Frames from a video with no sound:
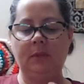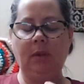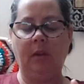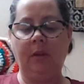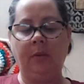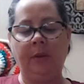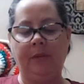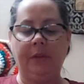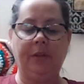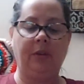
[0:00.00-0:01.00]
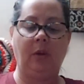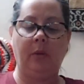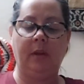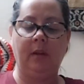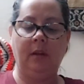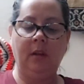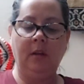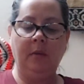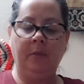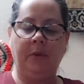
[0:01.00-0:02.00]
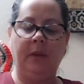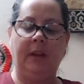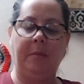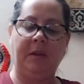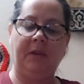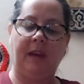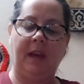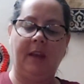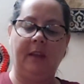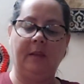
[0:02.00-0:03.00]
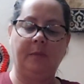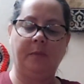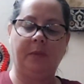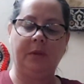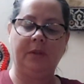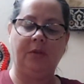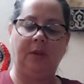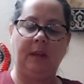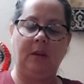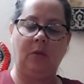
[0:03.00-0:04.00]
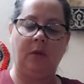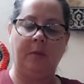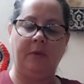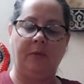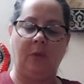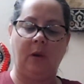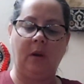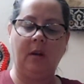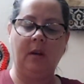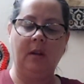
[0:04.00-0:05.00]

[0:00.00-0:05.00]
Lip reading: So on the 21st you go in, pull a name out of a hat, and that's the person you get an ornament for.